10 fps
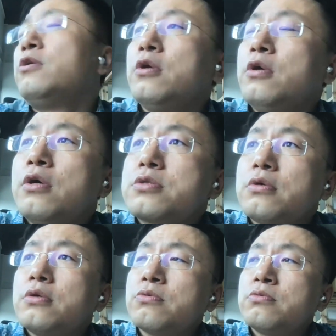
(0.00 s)
So
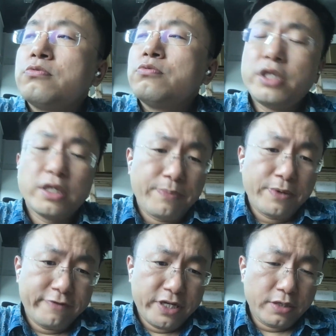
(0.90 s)

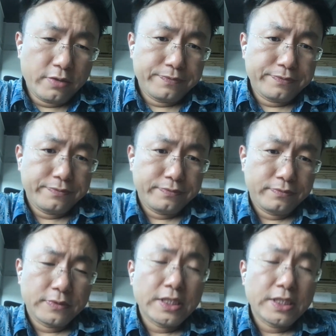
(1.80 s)
we did a bit of